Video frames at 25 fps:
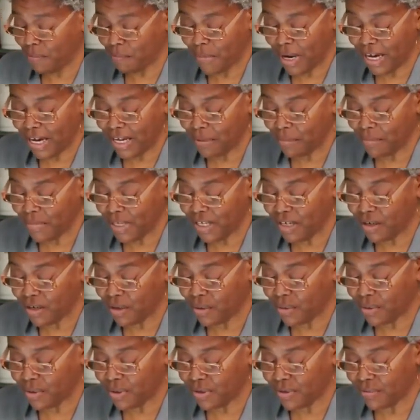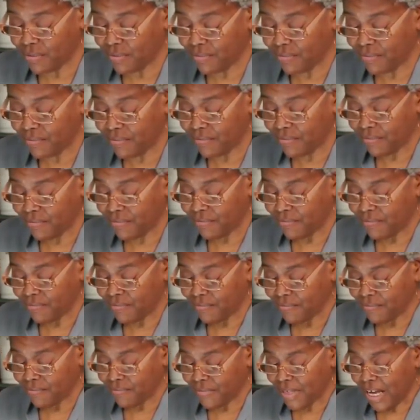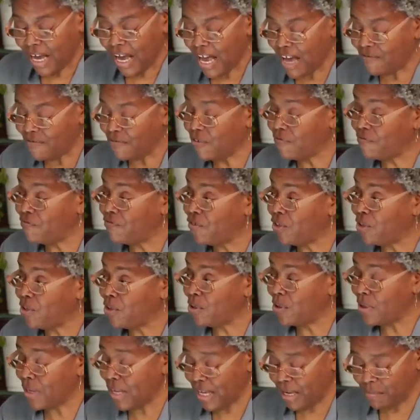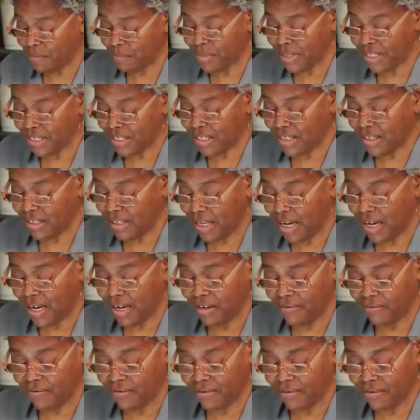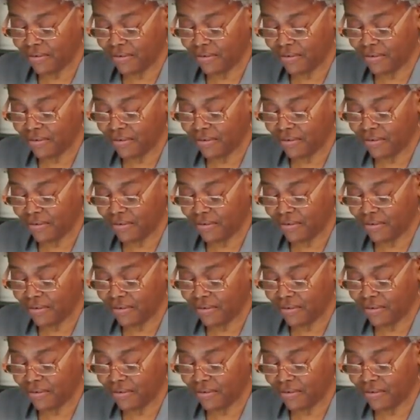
with my amigos. I have a full and busy life.